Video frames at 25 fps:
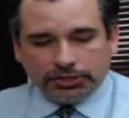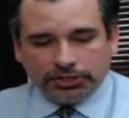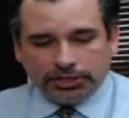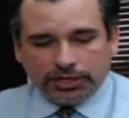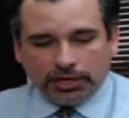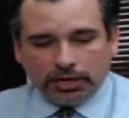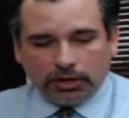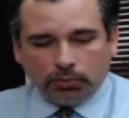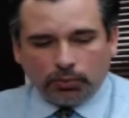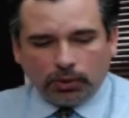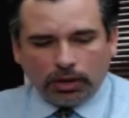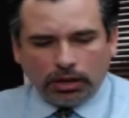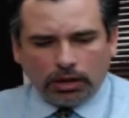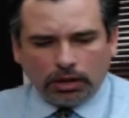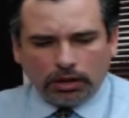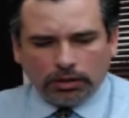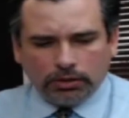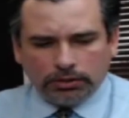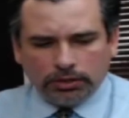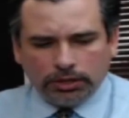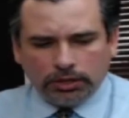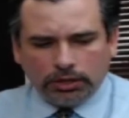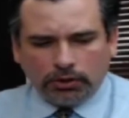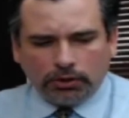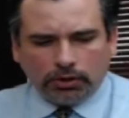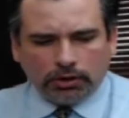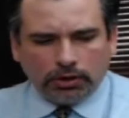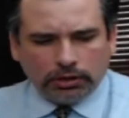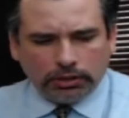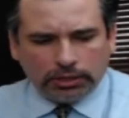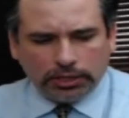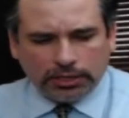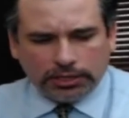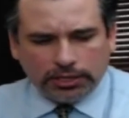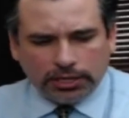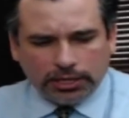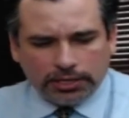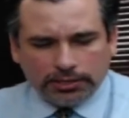said, well,
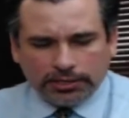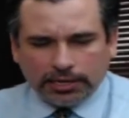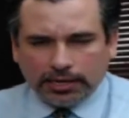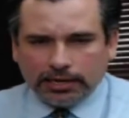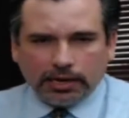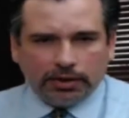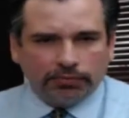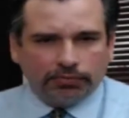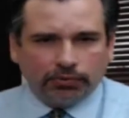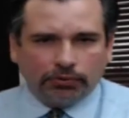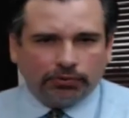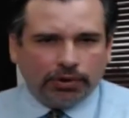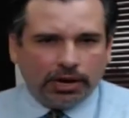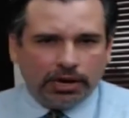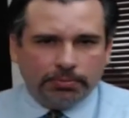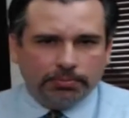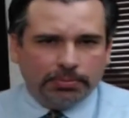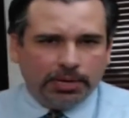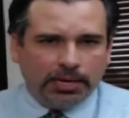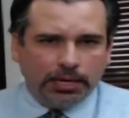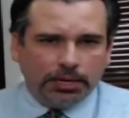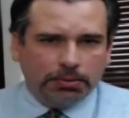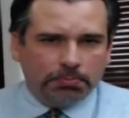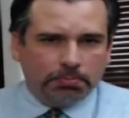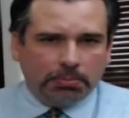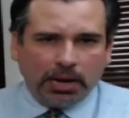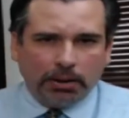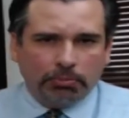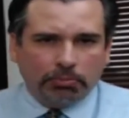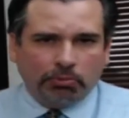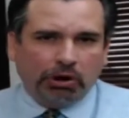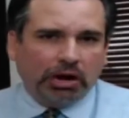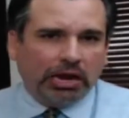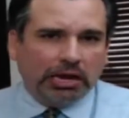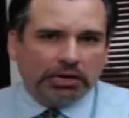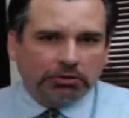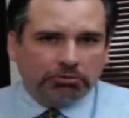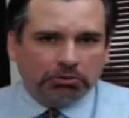Harley, they never read me
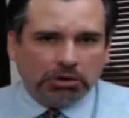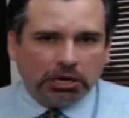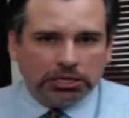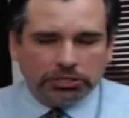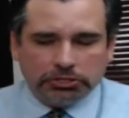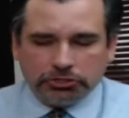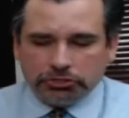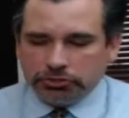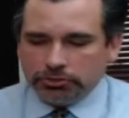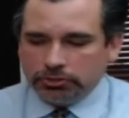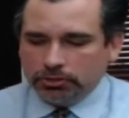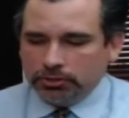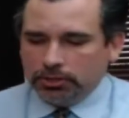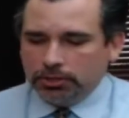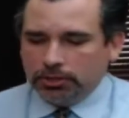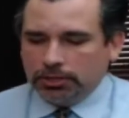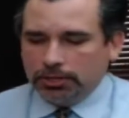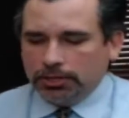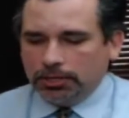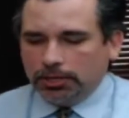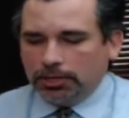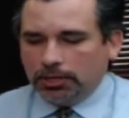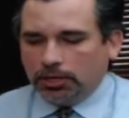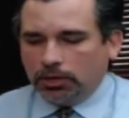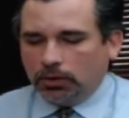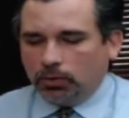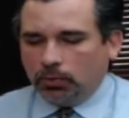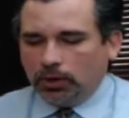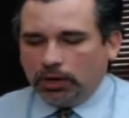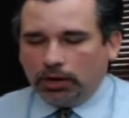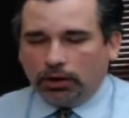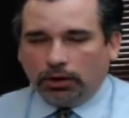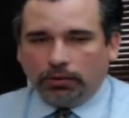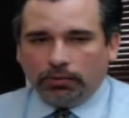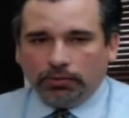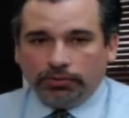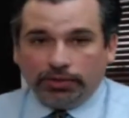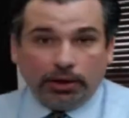my Miranda rights.
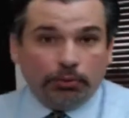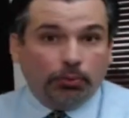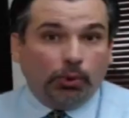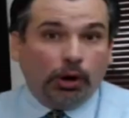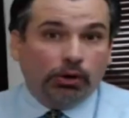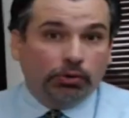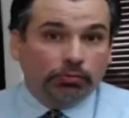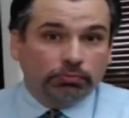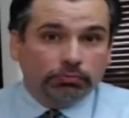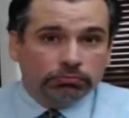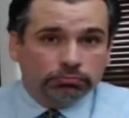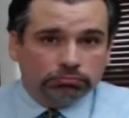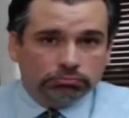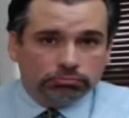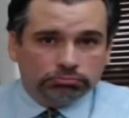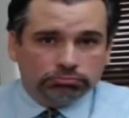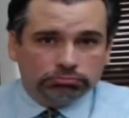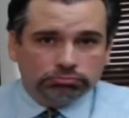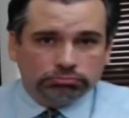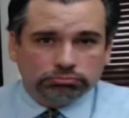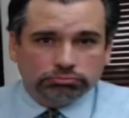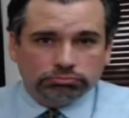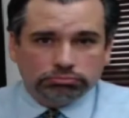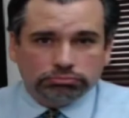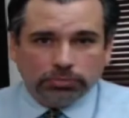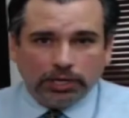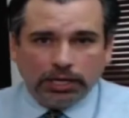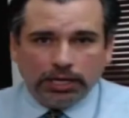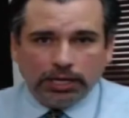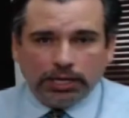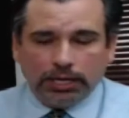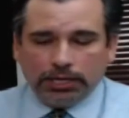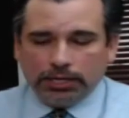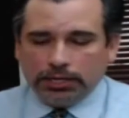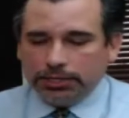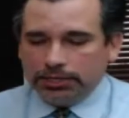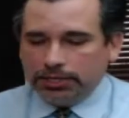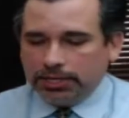Well, they won't
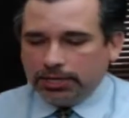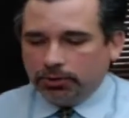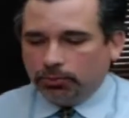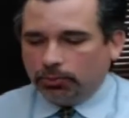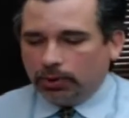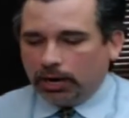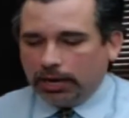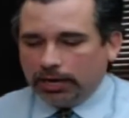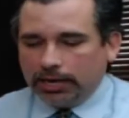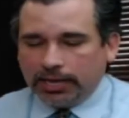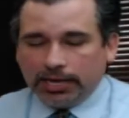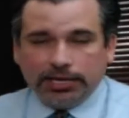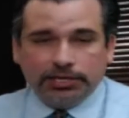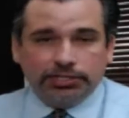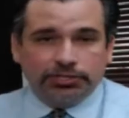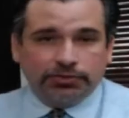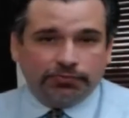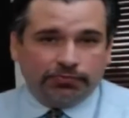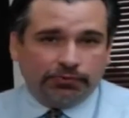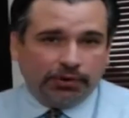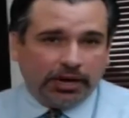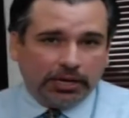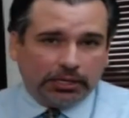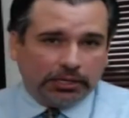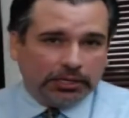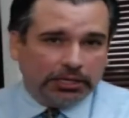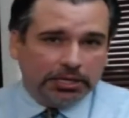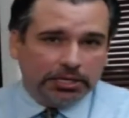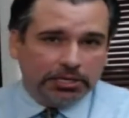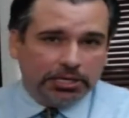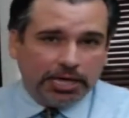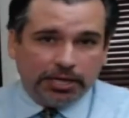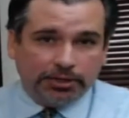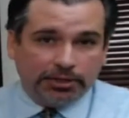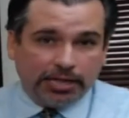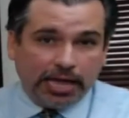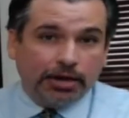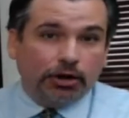in a DUI case, and
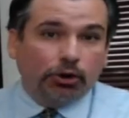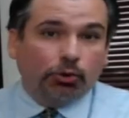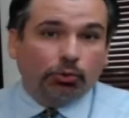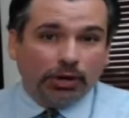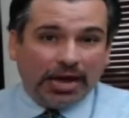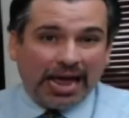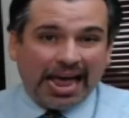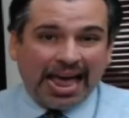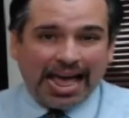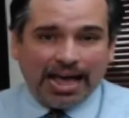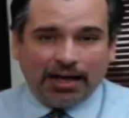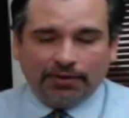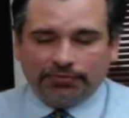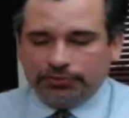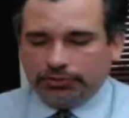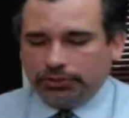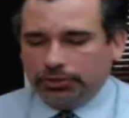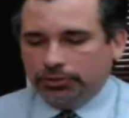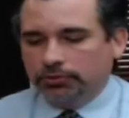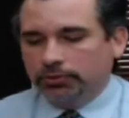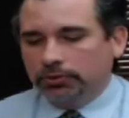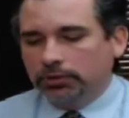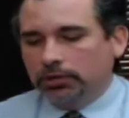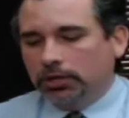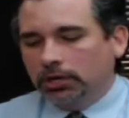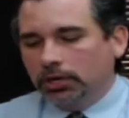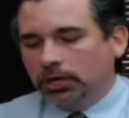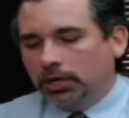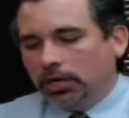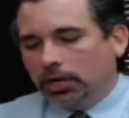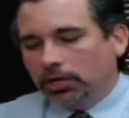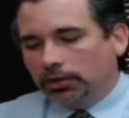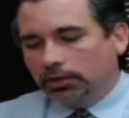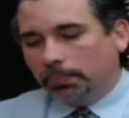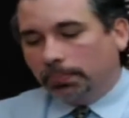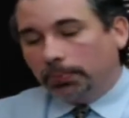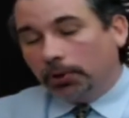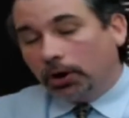frankly, they don't have to.
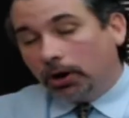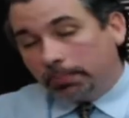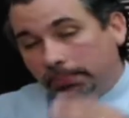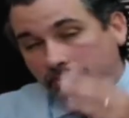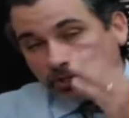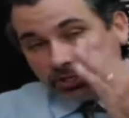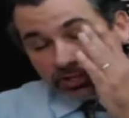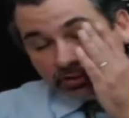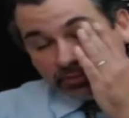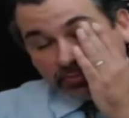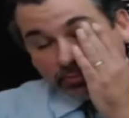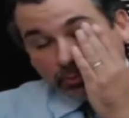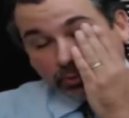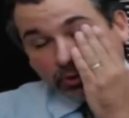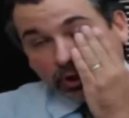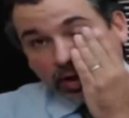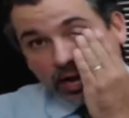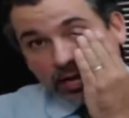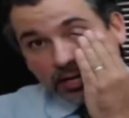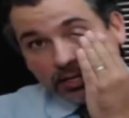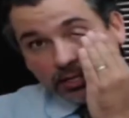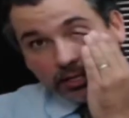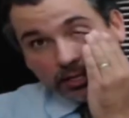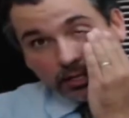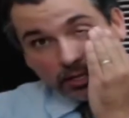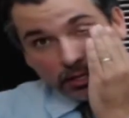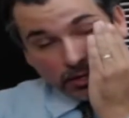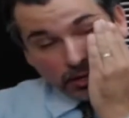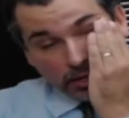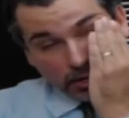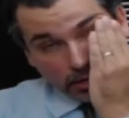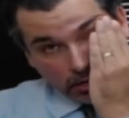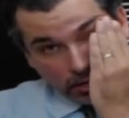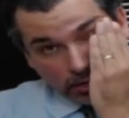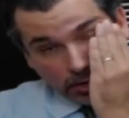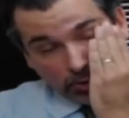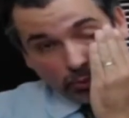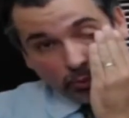The purpose of
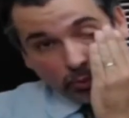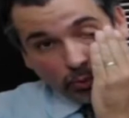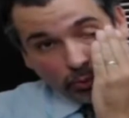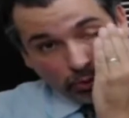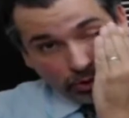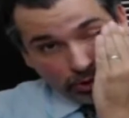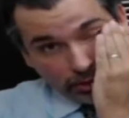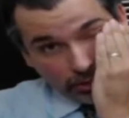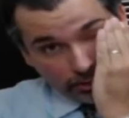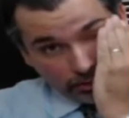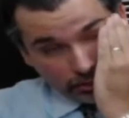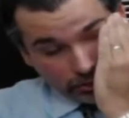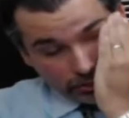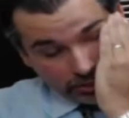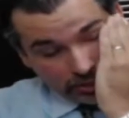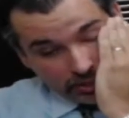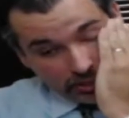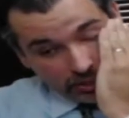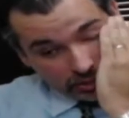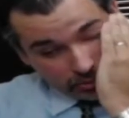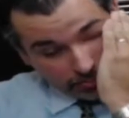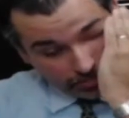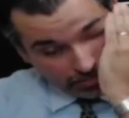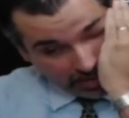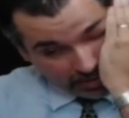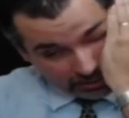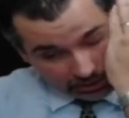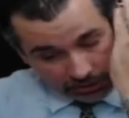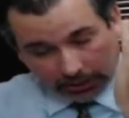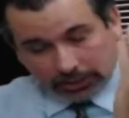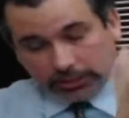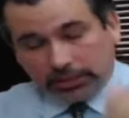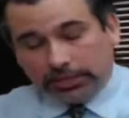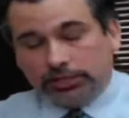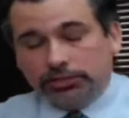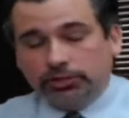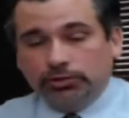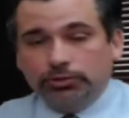Miranda warnings is
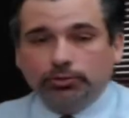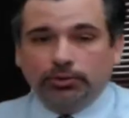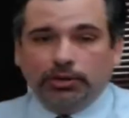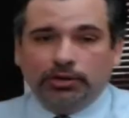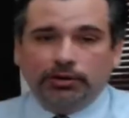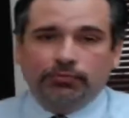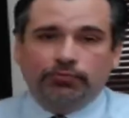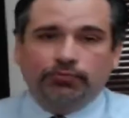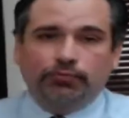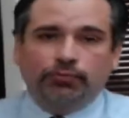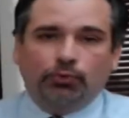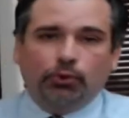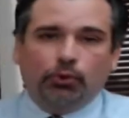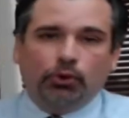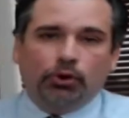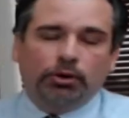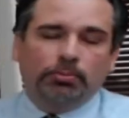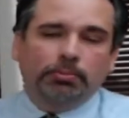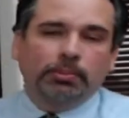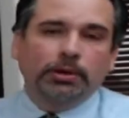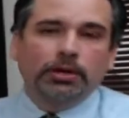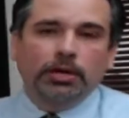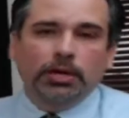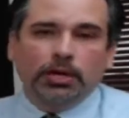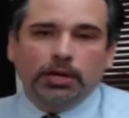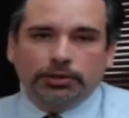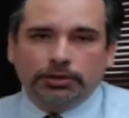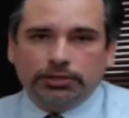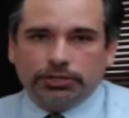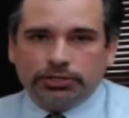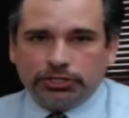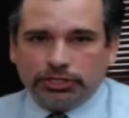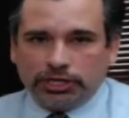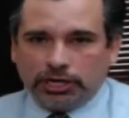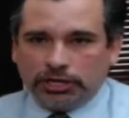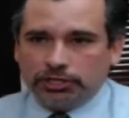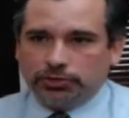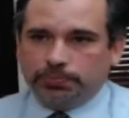basically to inform
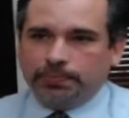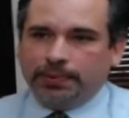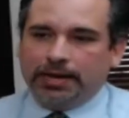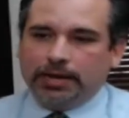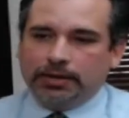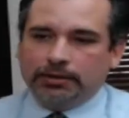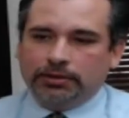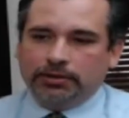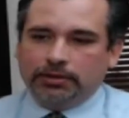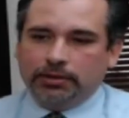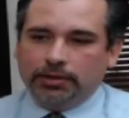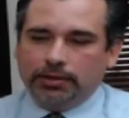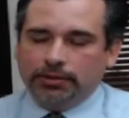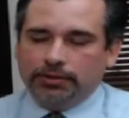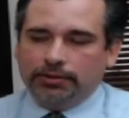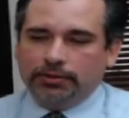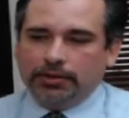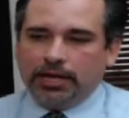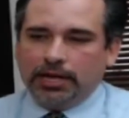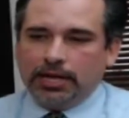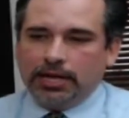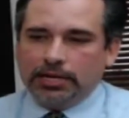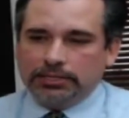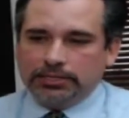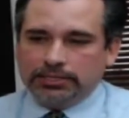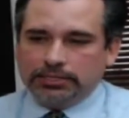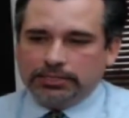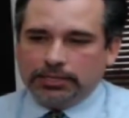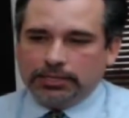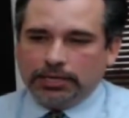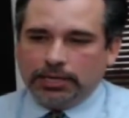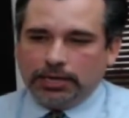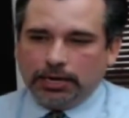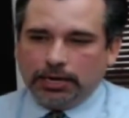the suspect that